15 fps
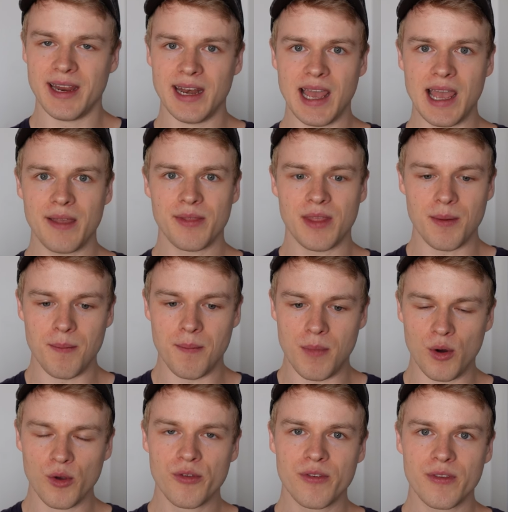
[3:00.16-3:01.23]
in the
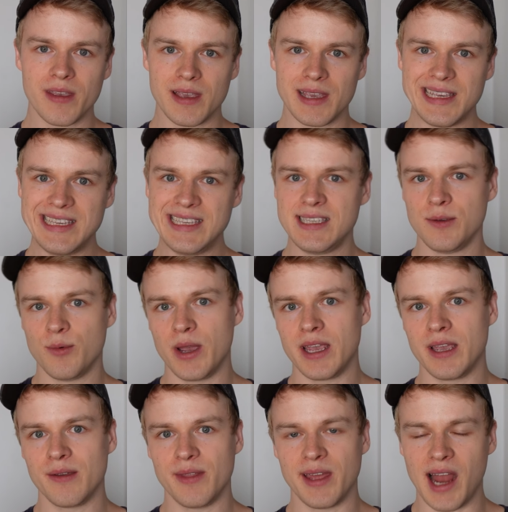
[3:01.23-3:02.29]
most easy
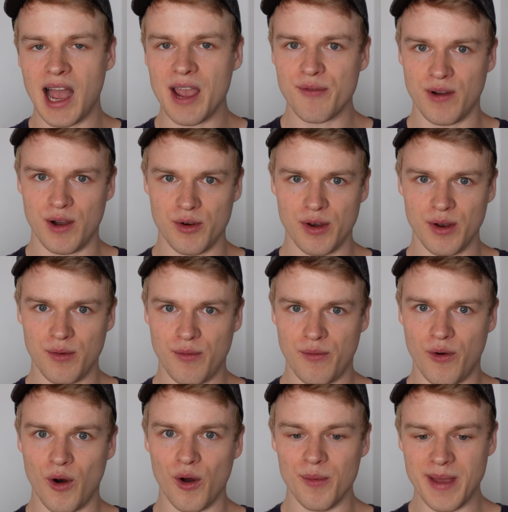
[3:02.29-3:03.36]
way that I found
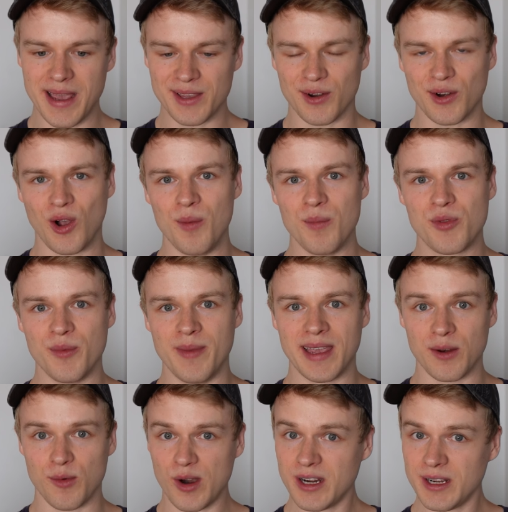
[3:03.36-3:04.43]
for make.com to
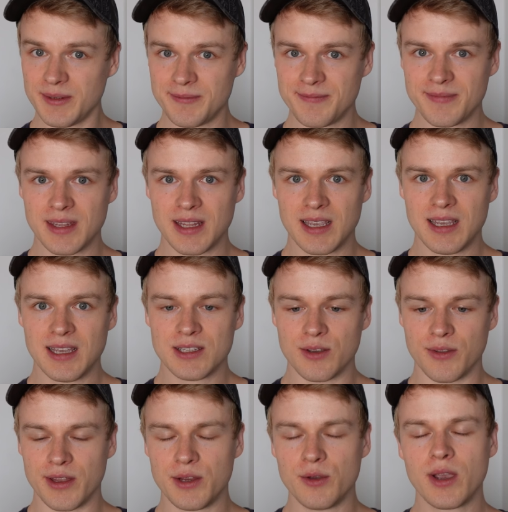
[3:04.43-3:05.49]
make it work,
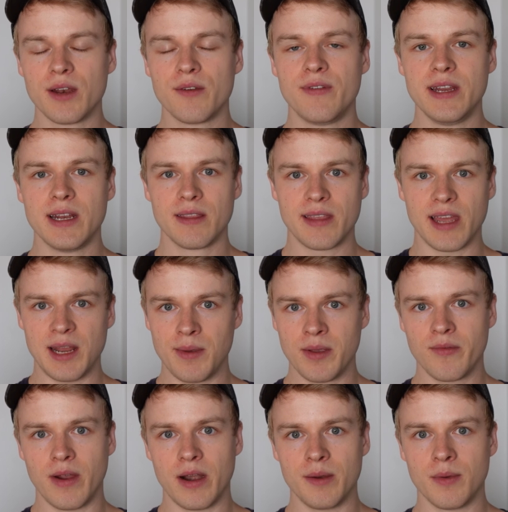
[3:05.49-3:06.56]
so that you can feed in
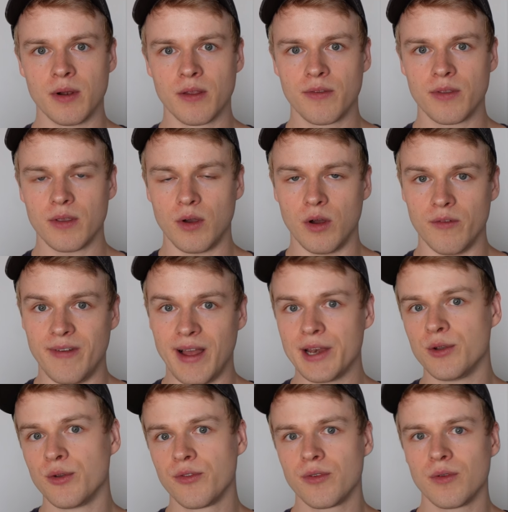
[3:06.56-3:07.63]
dynamic variables or
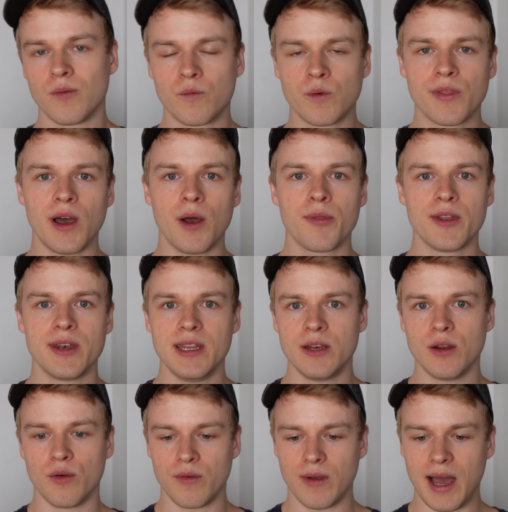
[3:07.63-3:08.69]
values without the
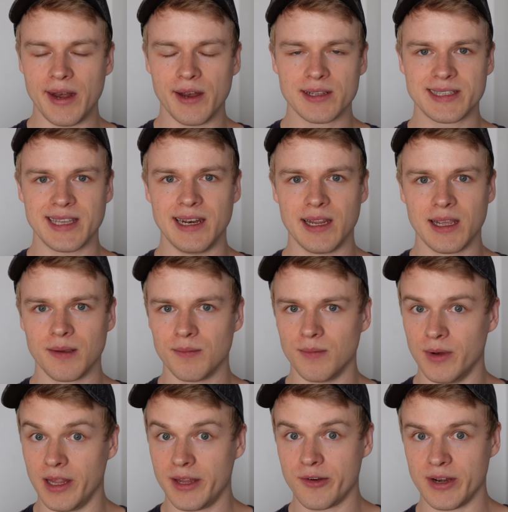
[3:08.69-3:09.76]
need of understanding
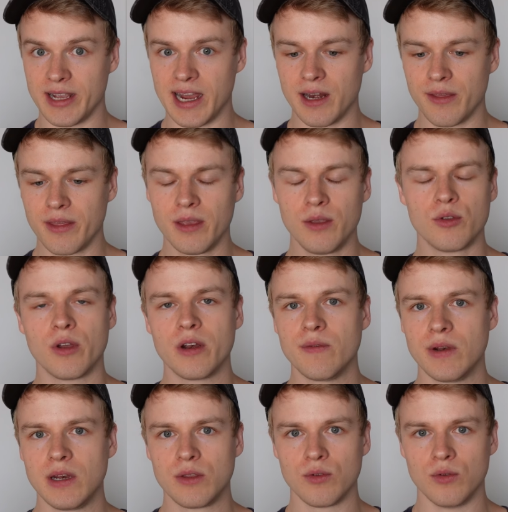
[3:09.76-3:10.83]
literally anything. You don't
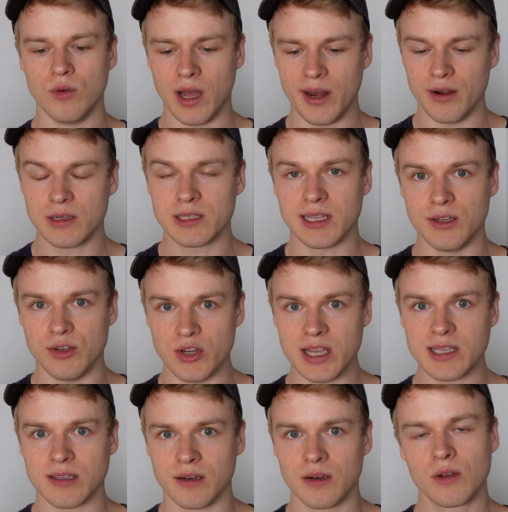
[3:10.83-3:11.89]
even need to understand
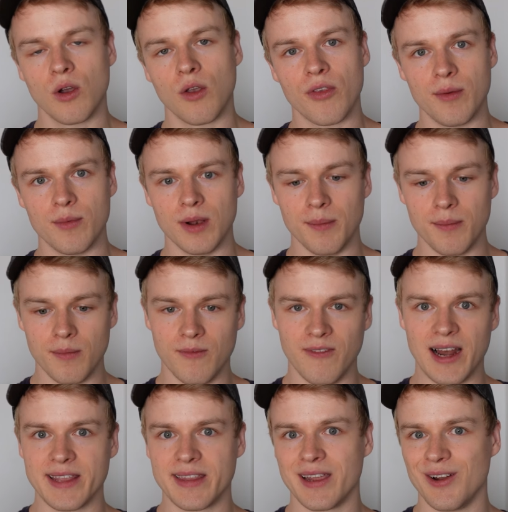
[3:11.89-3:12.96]
JSON, because I will
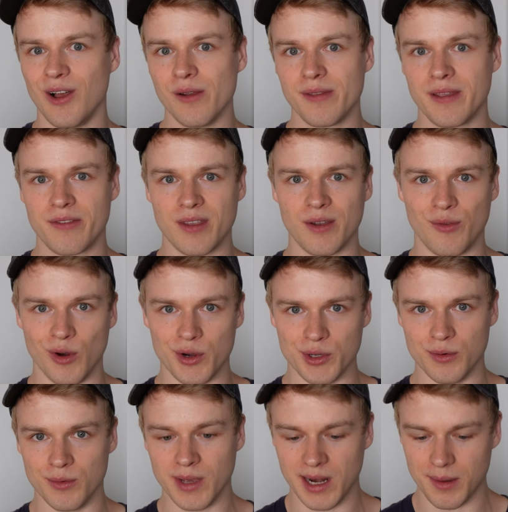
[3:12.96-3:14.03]
validate all of that stuff for
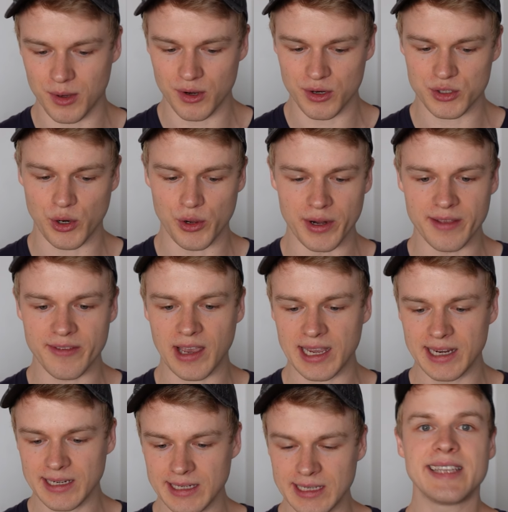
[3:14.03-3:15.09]
you, and I'm gonna show you in a
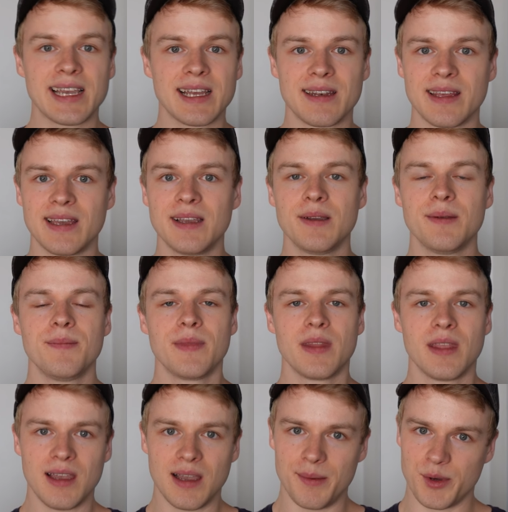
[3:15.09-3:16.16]
second. Second thing,
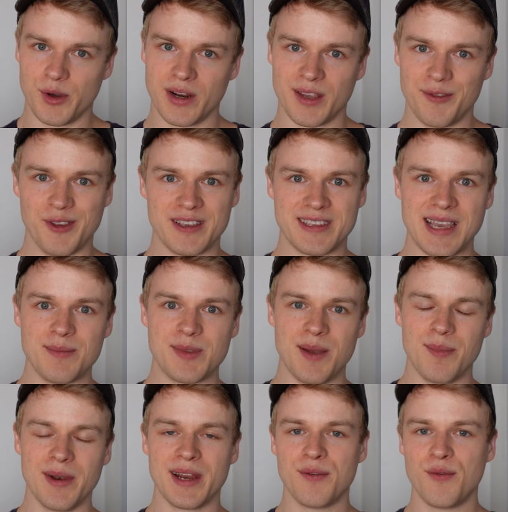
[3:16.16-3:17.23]
I'm gonna give you the same
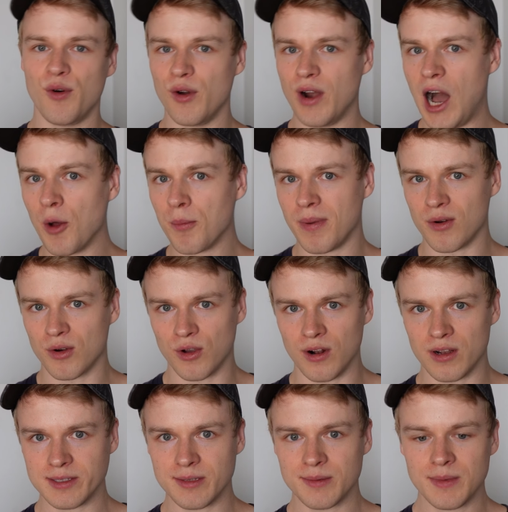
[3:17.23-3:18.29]
template for outbound
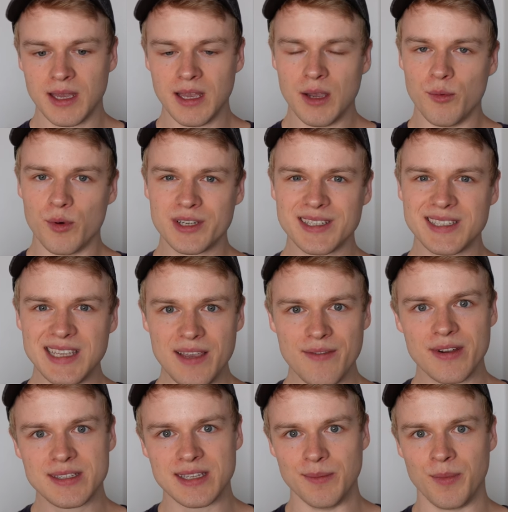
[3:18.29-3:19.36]
calls, which is
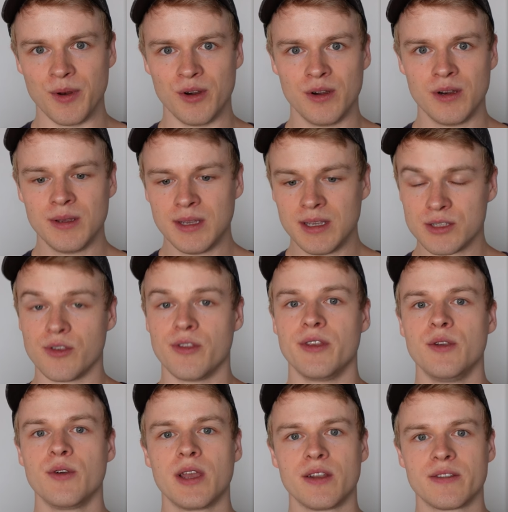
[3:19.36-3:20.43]
even simpler, so that
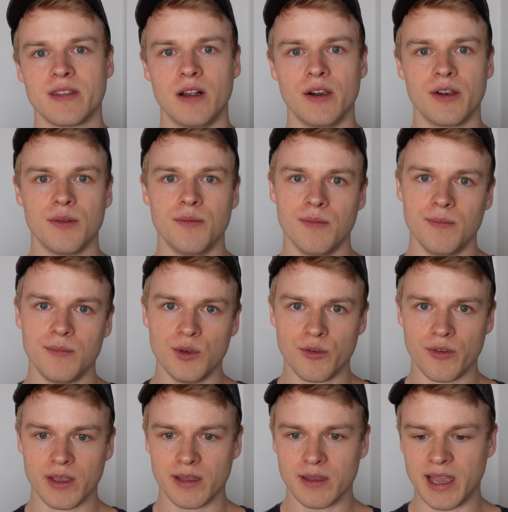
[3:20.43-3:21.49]
you can start
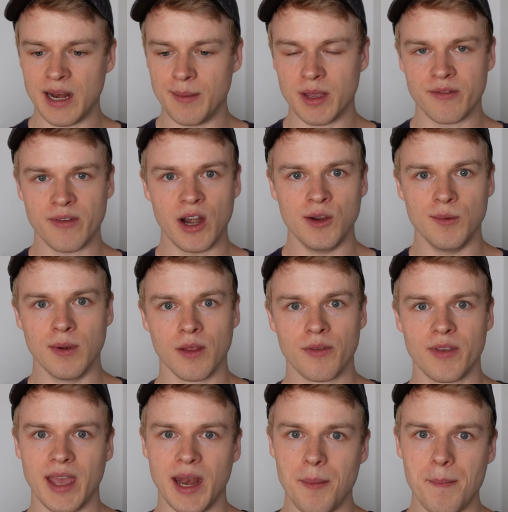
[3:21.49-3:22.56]
using dynamic
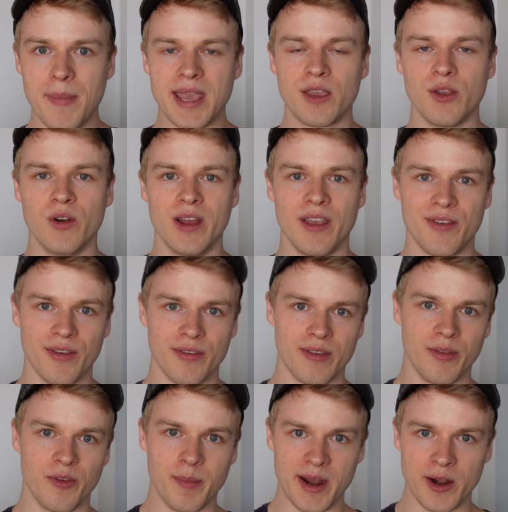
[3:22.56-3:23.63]
variables and make your
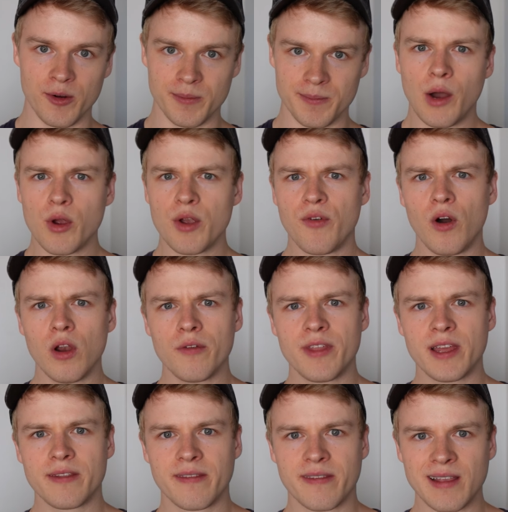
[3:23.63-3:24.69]
assistants better. Now, if all of
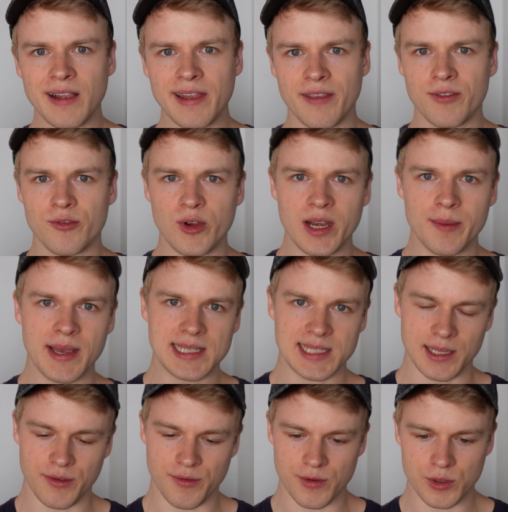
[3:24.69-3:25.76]
that still doesn't really make
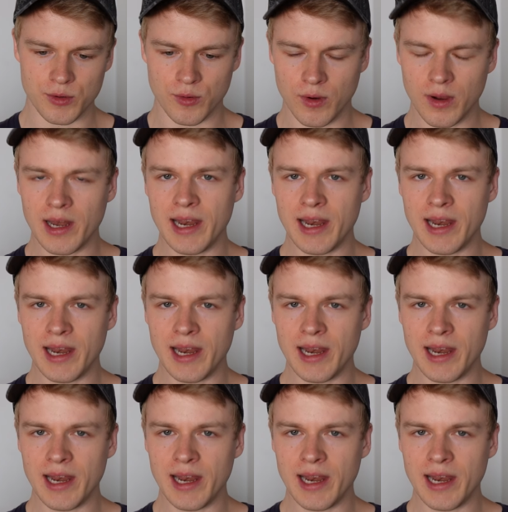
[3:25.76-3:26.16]
sense for you,